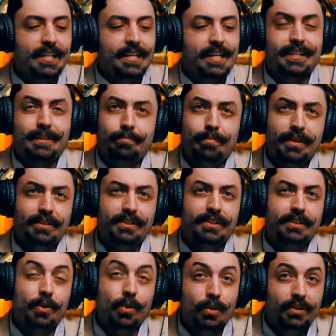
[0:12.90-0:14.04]
has built
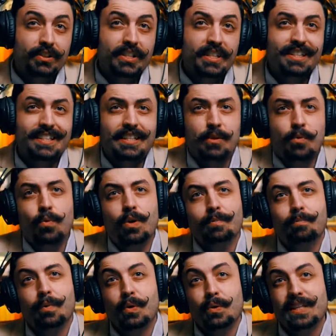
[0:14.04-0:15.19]
courses and you want to
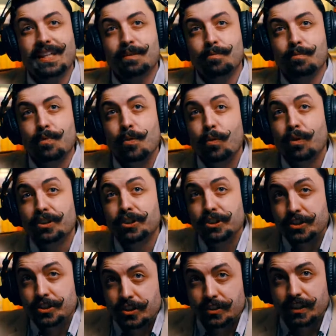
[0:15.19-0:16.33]
bring in more
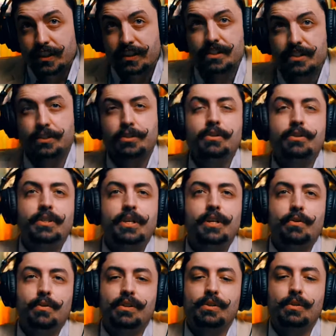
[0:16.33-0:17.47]
students to
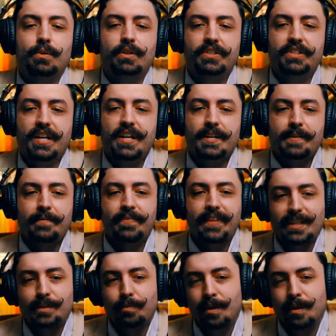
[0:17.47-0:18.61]
your course,
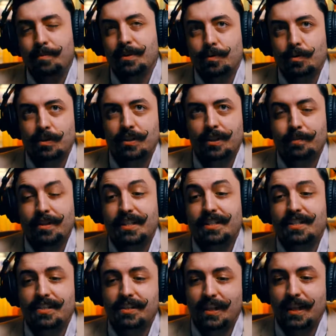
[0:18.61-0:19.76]
that's pretty much what we're going to be
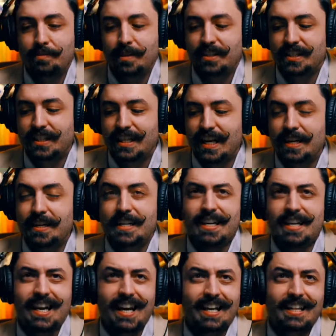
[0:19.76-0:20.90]
talking about today.
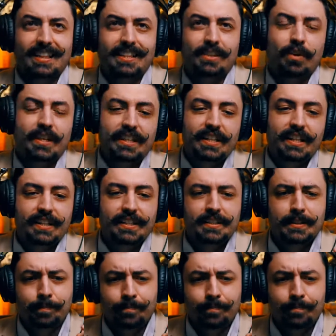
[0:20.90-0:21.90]
And the great thing is